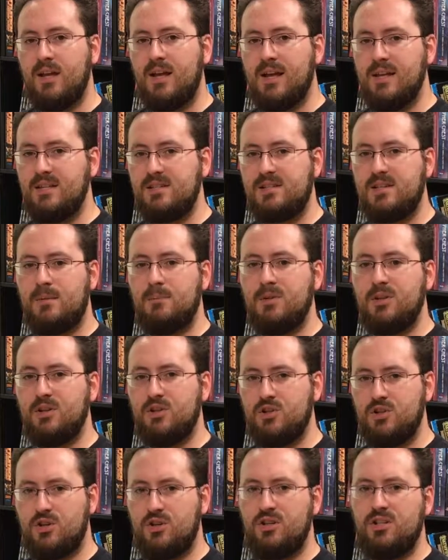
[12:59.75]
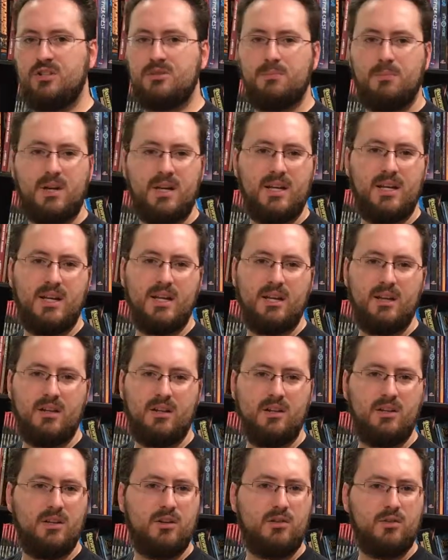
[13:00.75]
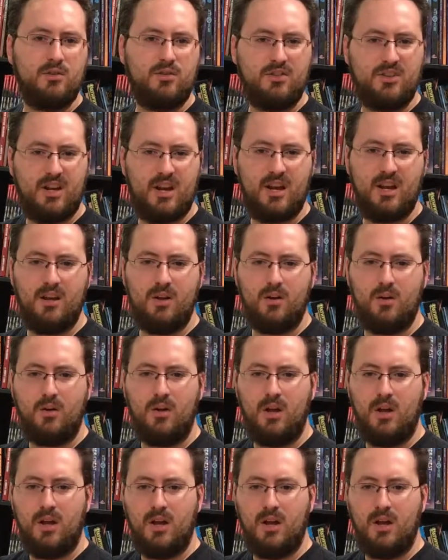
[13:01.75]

and some of the journeys might get a little stale.